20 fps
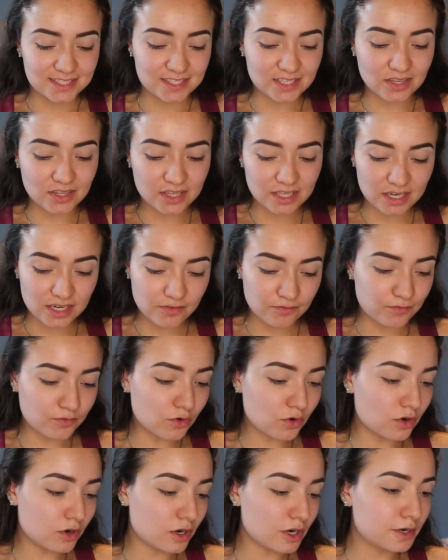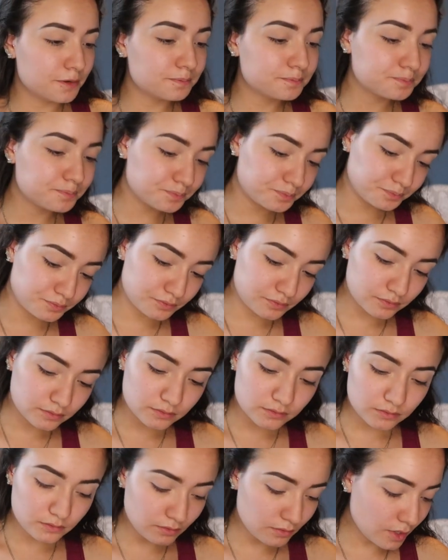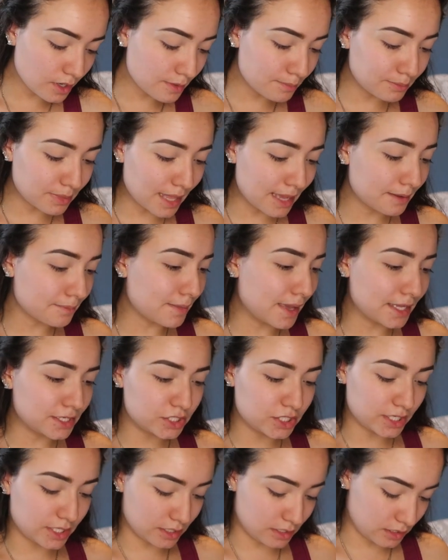So then for Black Magic,